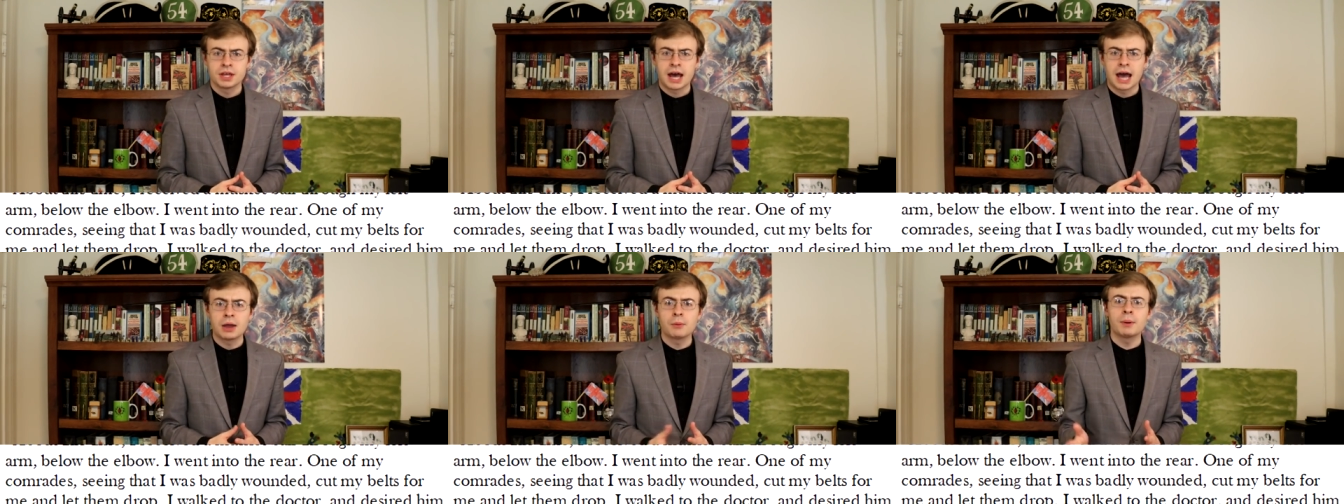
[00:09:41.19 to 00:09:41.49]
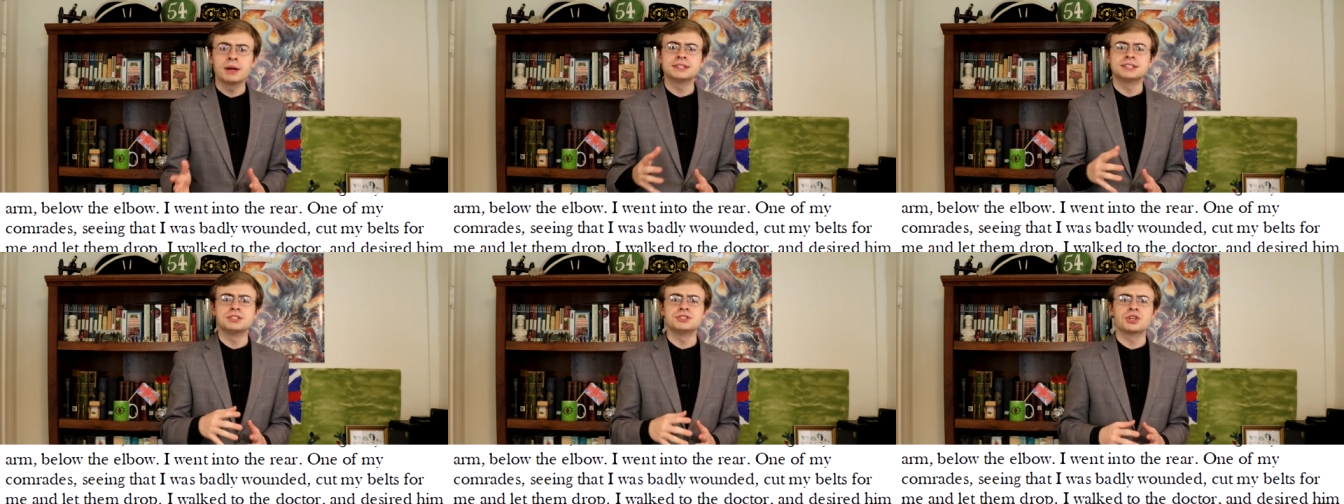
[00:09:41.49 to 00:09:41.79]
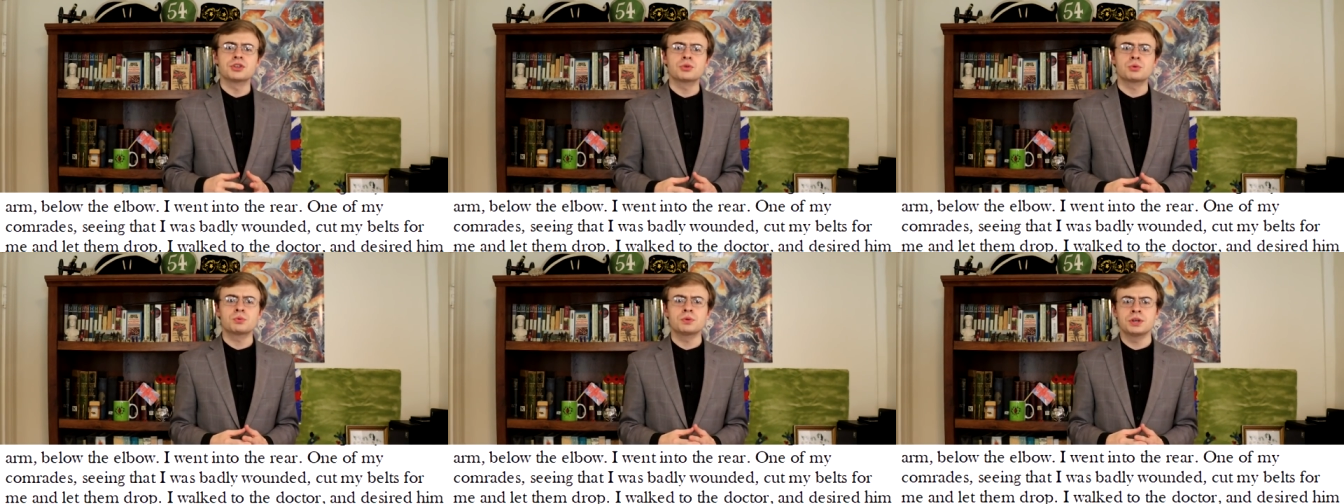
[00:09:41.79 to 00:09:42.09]
I went
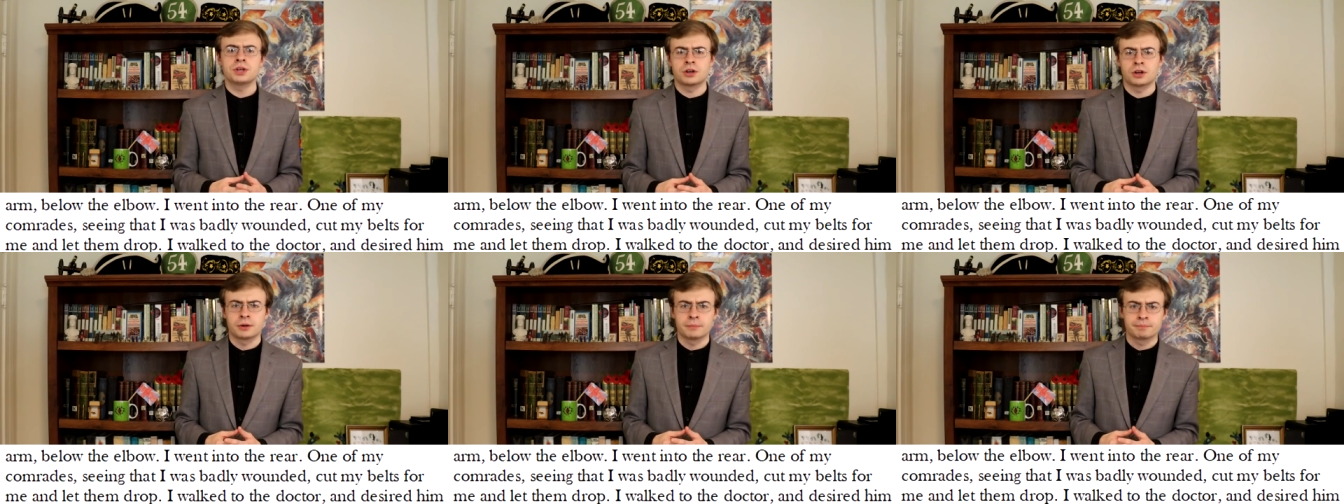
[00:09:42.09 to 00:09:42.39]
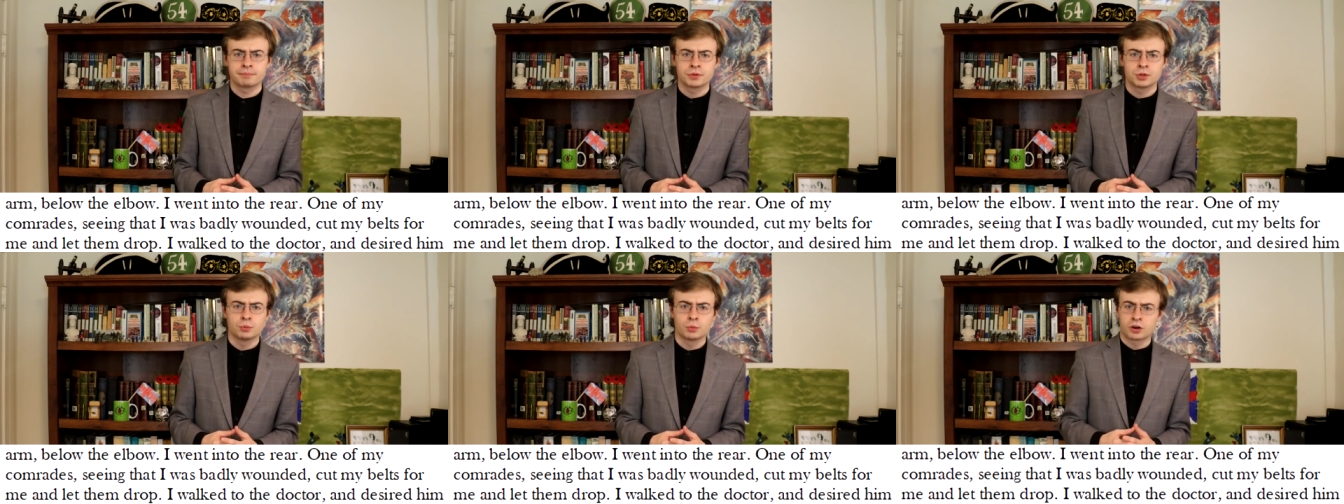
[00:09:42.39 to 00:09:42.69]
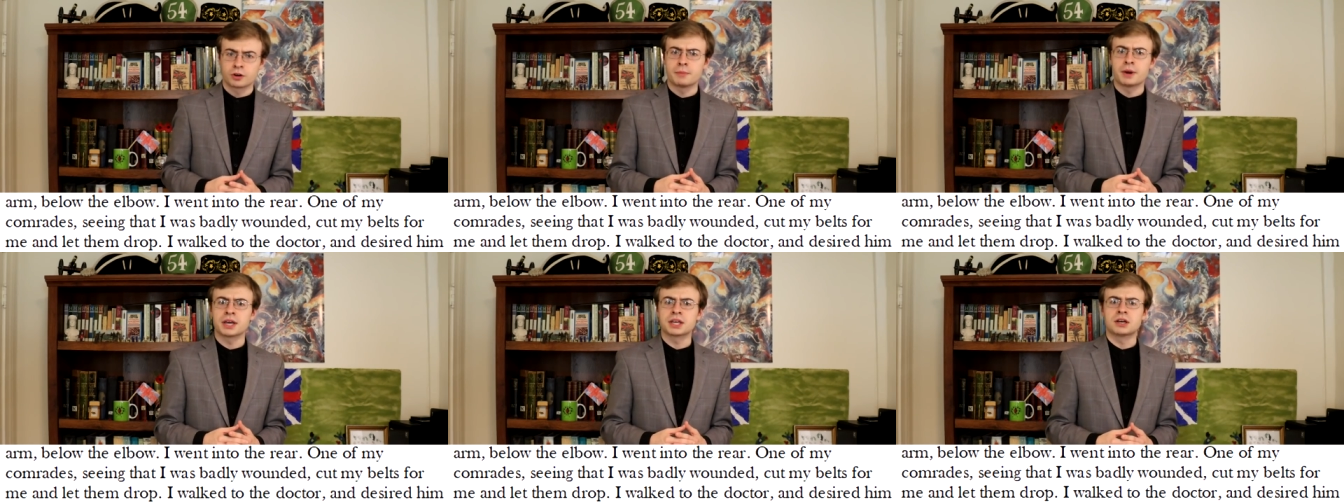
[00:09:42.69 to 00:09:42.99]
into the rear.
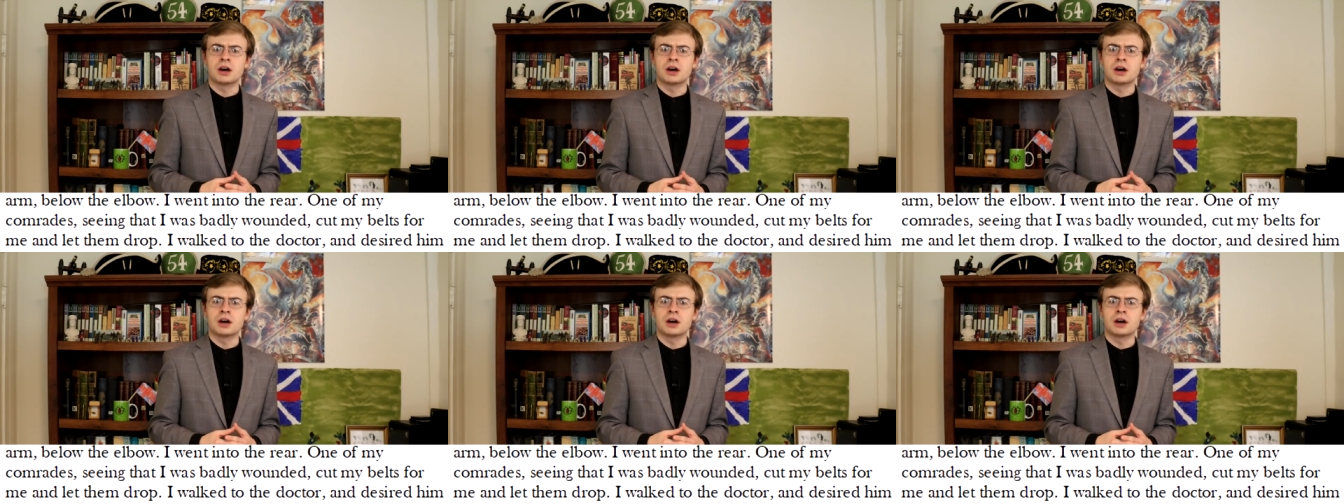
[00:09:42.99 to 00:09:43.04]
One of my